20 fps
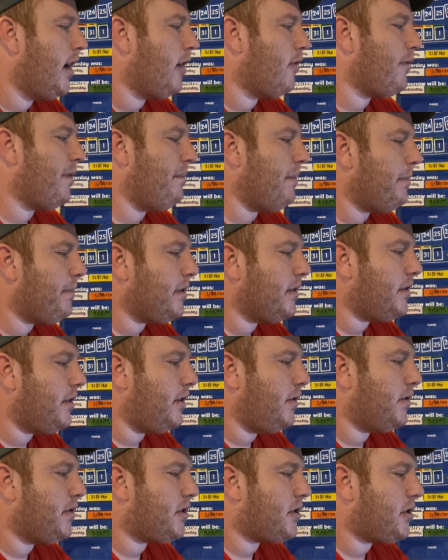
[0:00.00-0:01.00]
Remember to
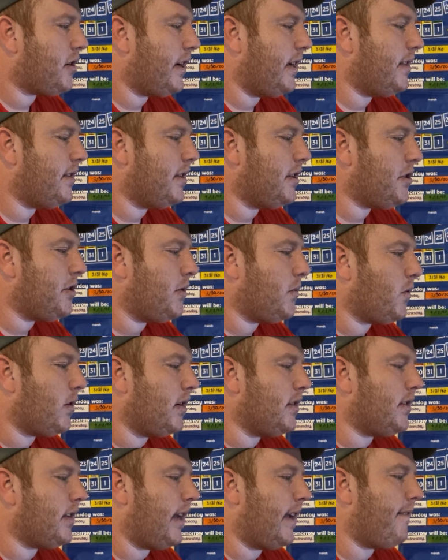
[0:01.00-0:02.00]
use transition
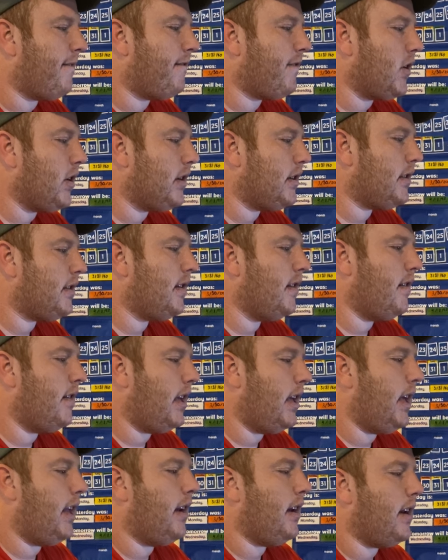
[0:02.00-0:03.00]
words like first,
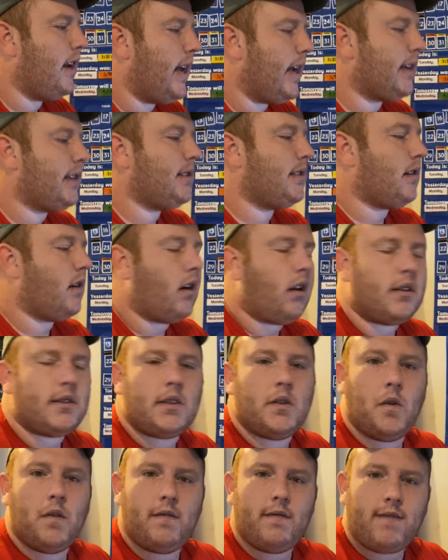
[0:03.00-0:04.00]
then, next,
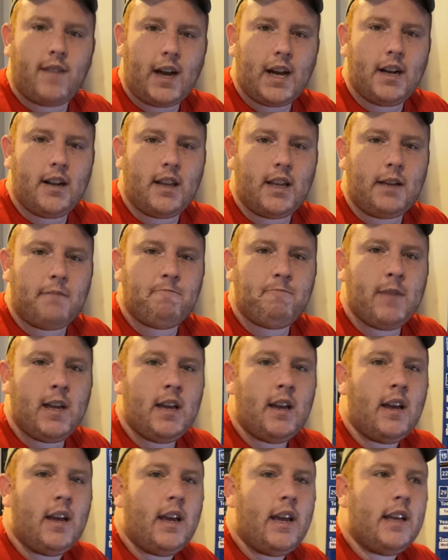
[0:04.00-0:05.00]
also, and finally.
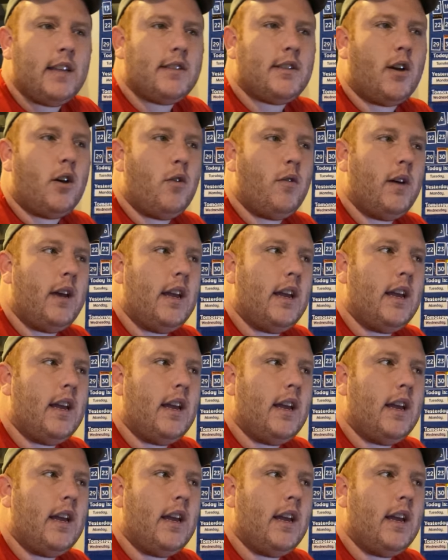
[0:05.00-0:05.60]
So